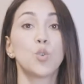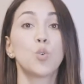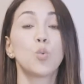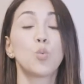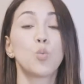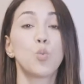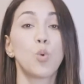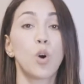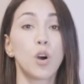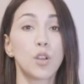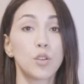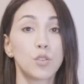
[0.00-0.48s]
you
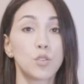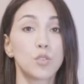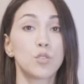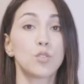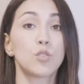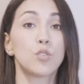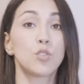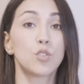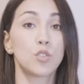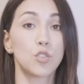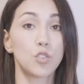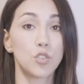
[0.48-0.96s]

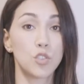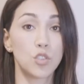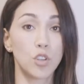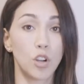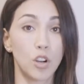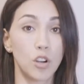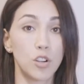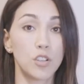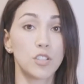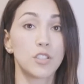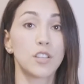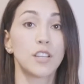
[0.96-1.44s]
want to
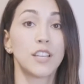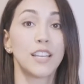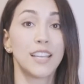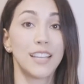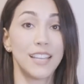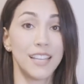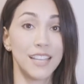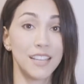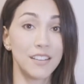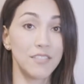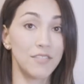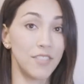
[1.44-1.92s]
start
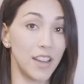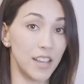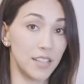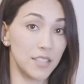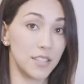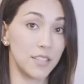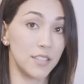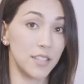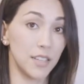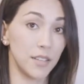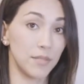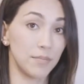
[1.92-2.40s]

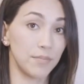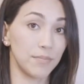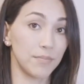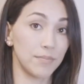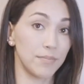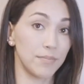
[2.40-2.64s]
investing.